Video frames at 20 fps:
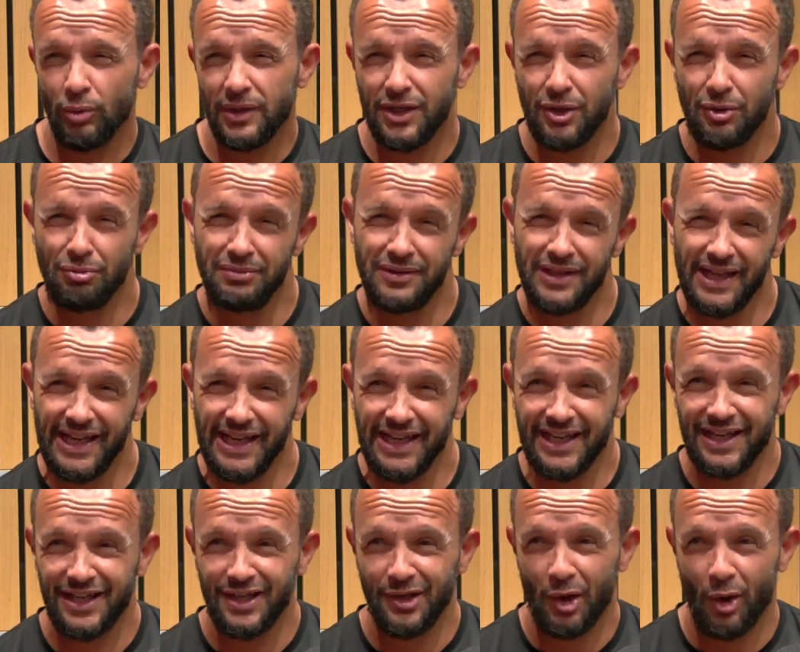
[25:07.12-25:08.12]

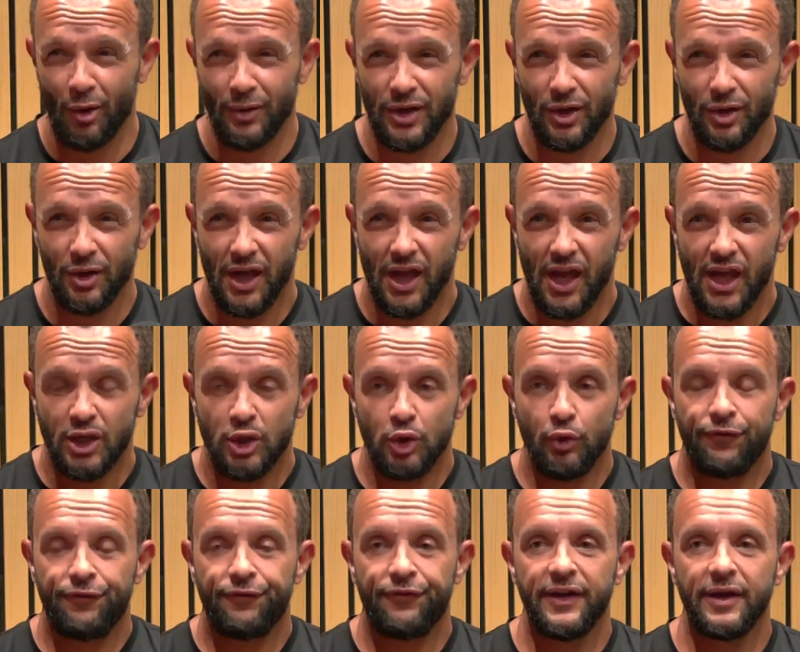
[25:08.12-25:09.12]
unique. You know, you
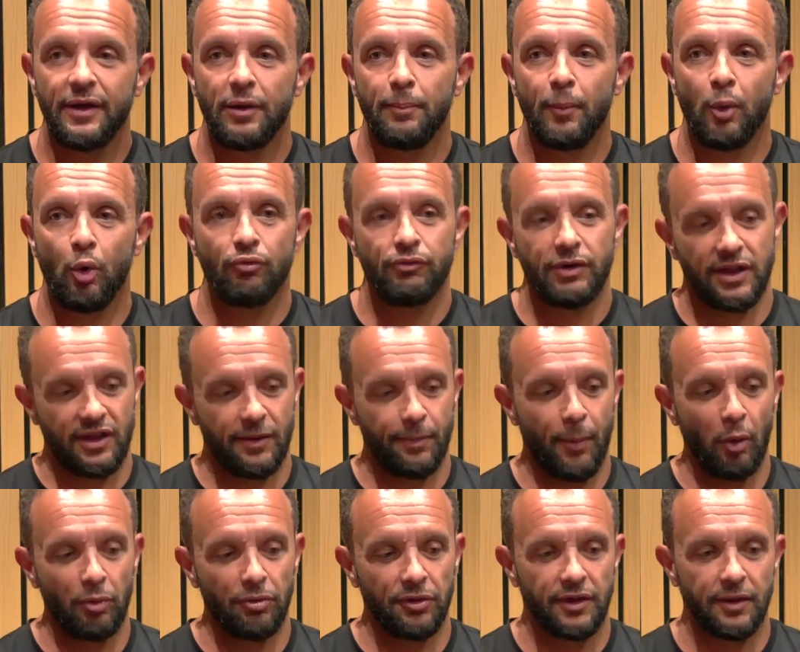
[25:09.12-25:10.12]
feel more
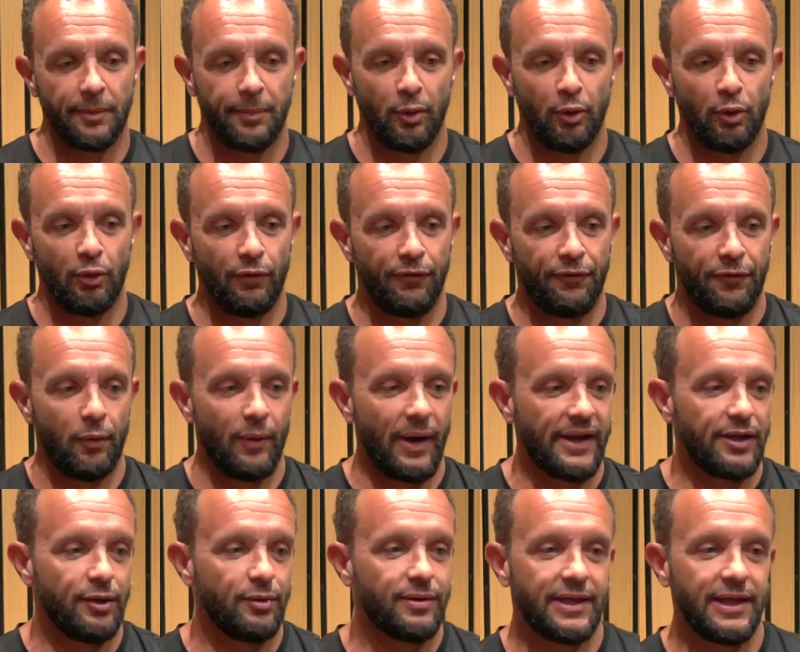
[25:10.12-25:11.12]
responsible for when
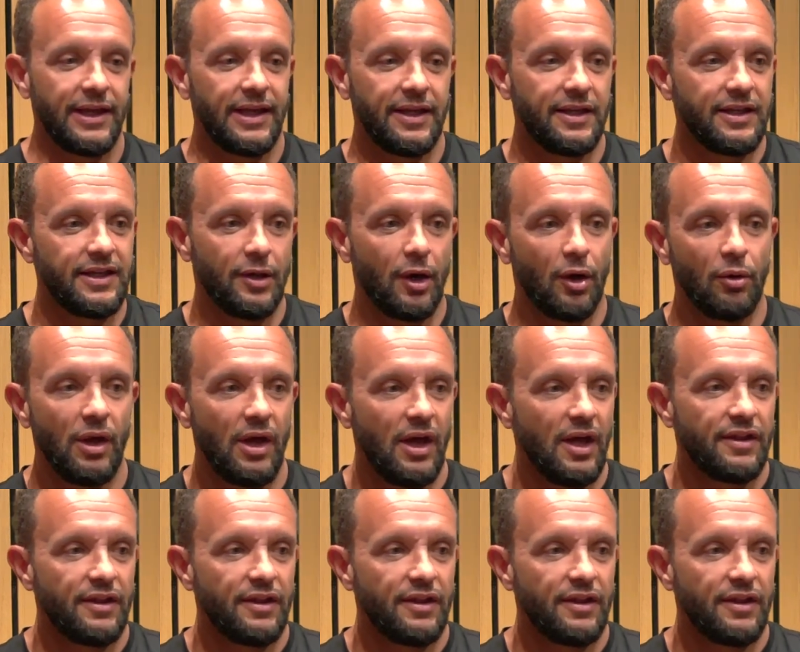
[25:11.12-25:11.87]
you see, you know,